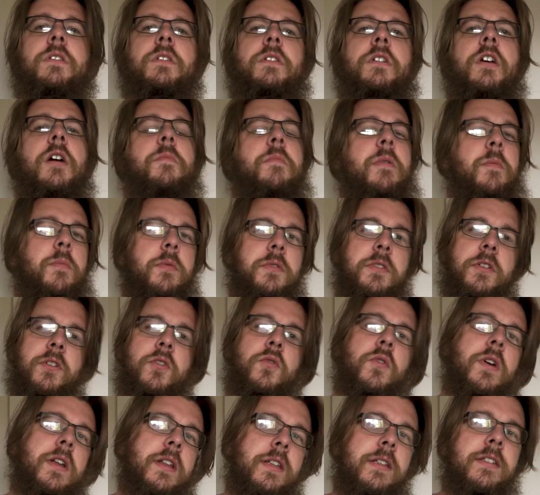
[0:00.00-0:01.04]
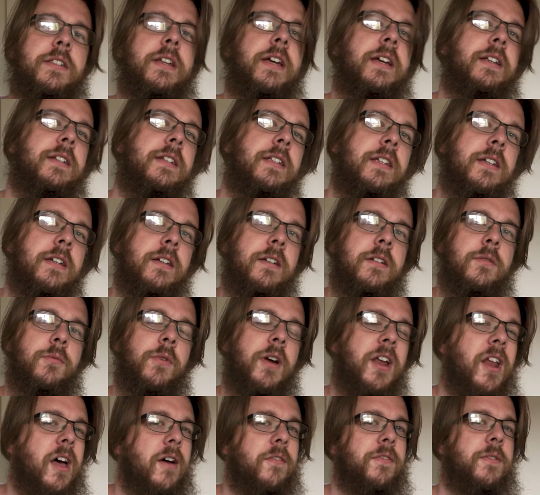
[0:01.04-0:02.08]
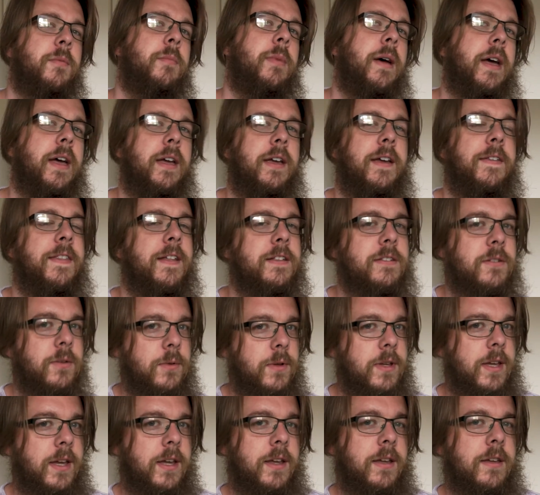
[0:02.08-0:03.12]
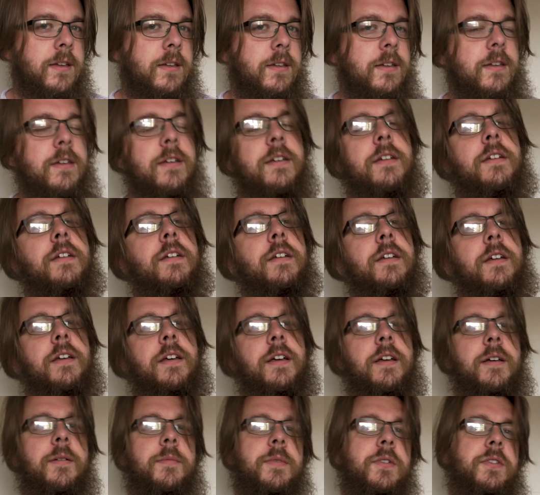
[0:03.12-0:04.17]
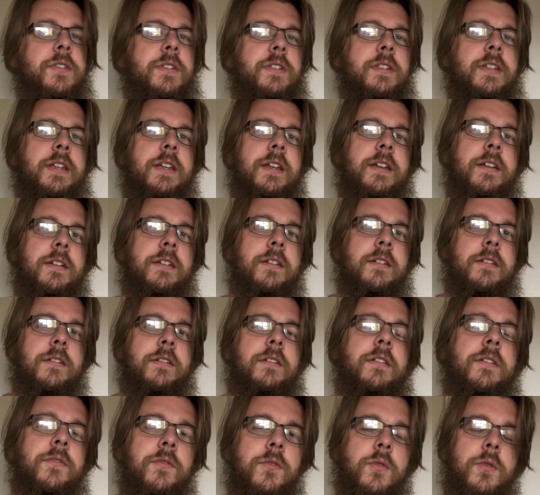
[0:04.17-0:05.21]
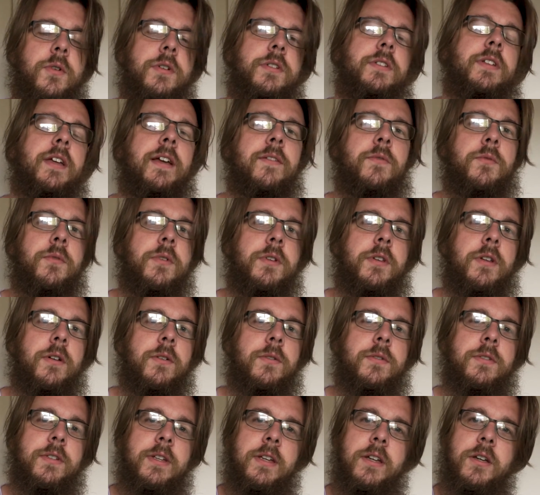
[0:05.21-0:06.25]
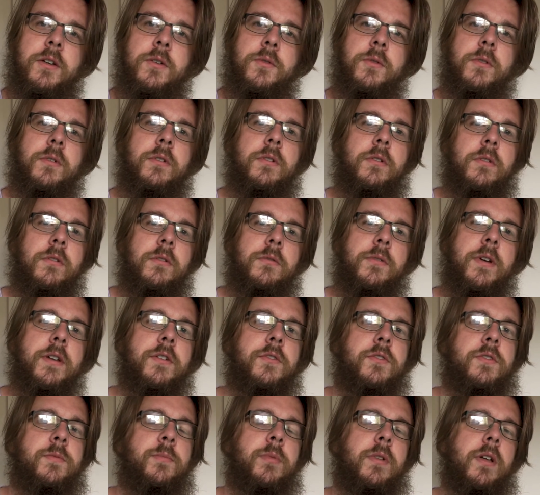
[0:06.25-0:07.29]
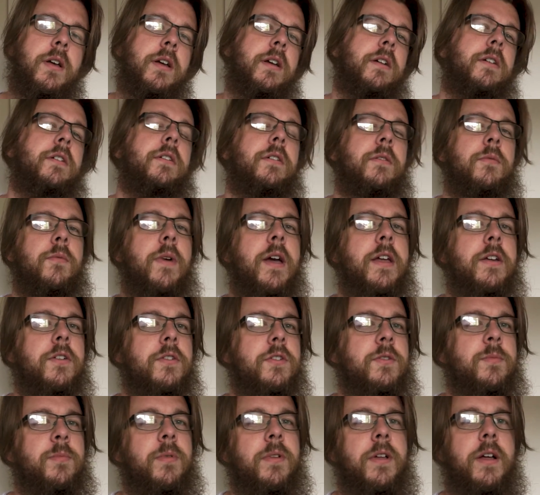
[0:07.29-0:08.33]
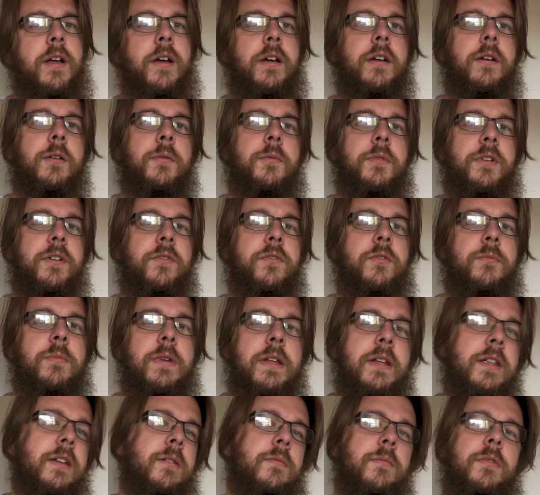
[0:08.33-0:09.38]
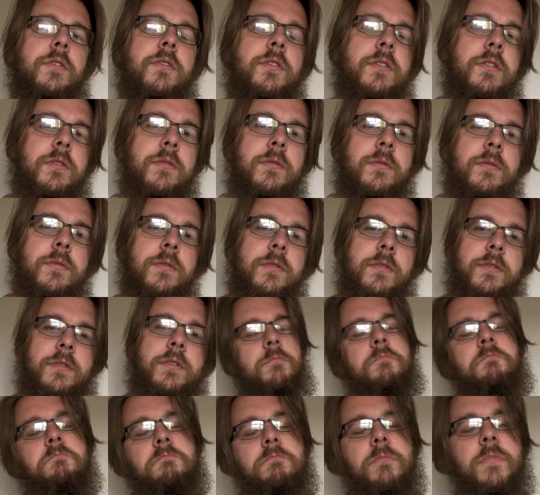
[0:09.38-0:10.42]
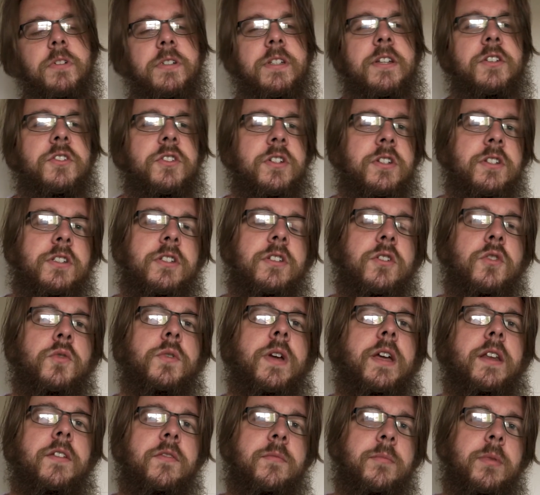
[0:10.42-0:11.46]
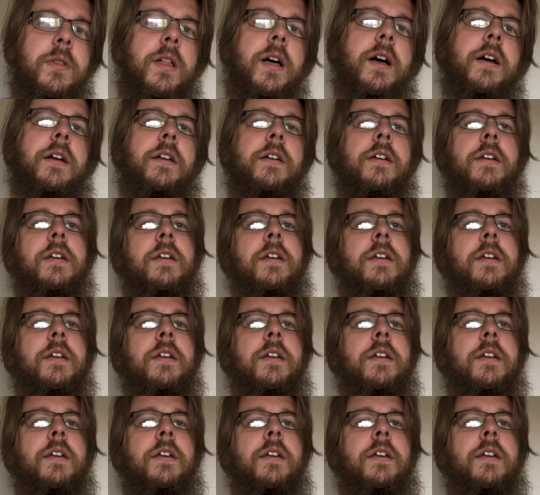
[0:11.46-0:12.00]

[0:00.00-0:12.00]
come up with the greatest idea right off the bat, and that's okay. There's this thing, of course, that everyone knows, like creator's block or writer's block or whatever medium you choose. Essentially just a creative block.